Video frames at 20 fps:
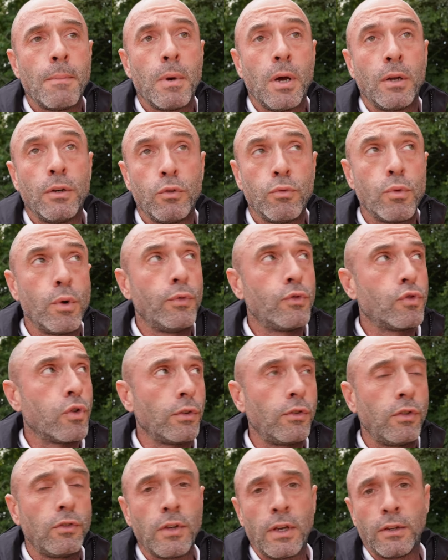And the roof
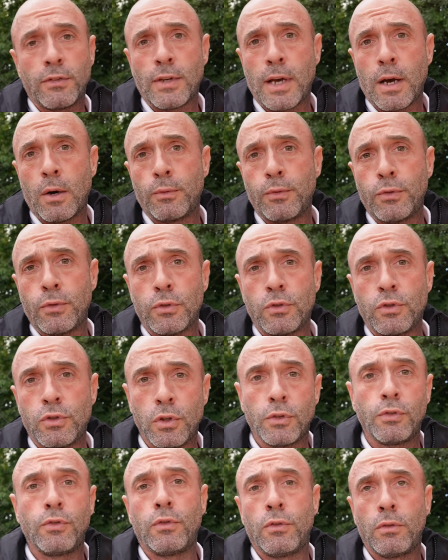trusses themselves,
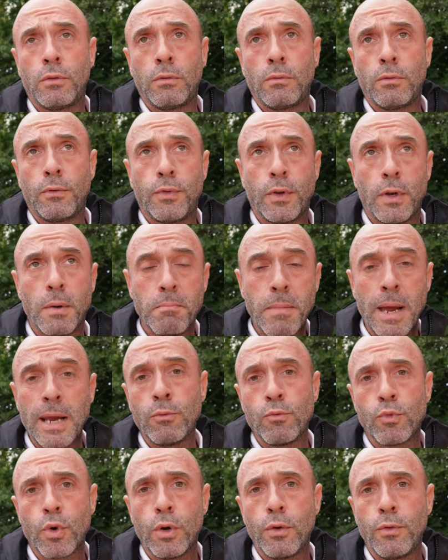just for the
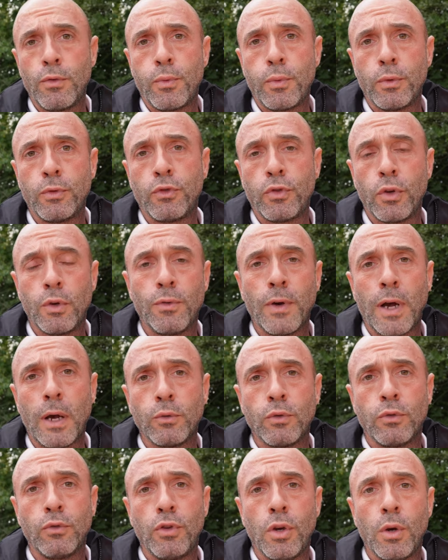main roof, was
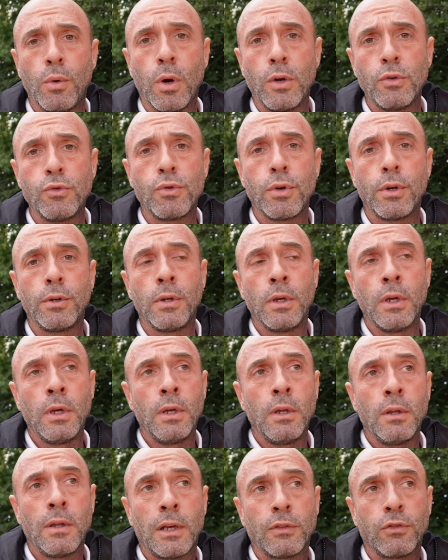2,200.
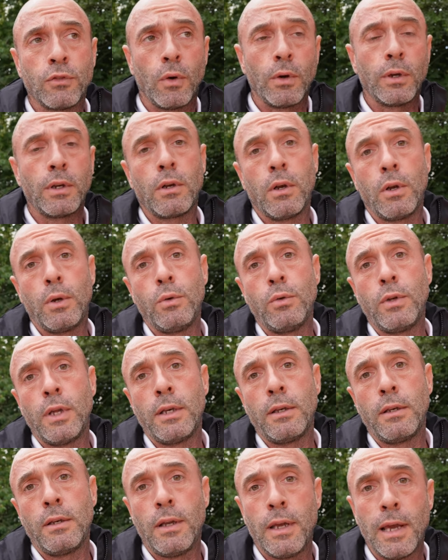That's not
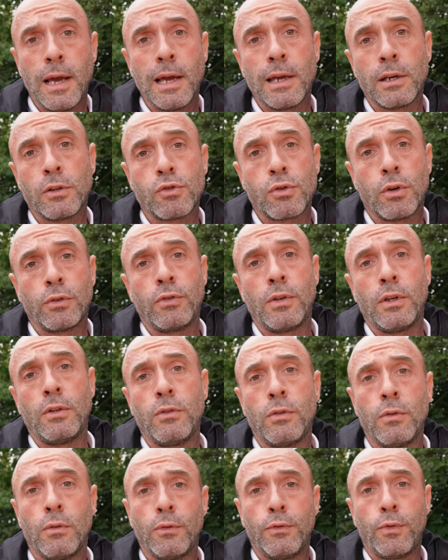including the attic
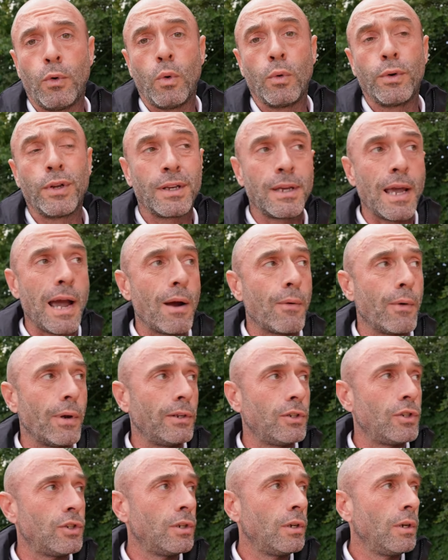trusses for the
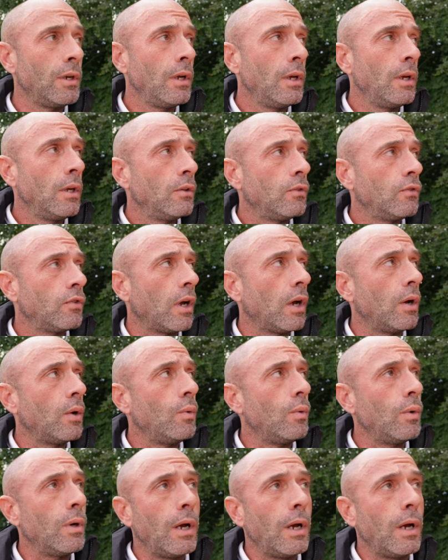garage. So